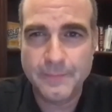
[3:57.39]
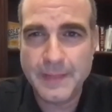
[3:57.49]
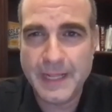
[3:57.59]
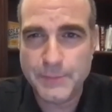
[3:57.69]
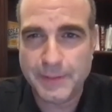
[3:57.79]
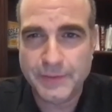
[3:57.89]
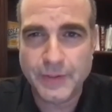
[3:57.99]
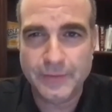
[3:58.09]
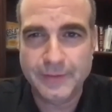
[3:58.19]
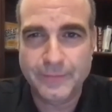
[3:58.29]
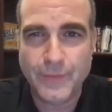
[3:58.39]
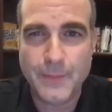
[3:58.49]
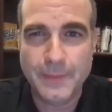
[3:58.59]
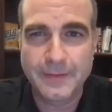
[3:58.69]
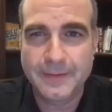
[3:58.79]
management consulting firm
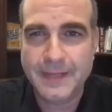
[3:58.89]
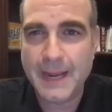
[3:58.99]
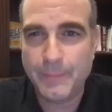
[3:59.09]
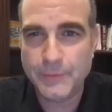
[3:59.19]
in Cambridge,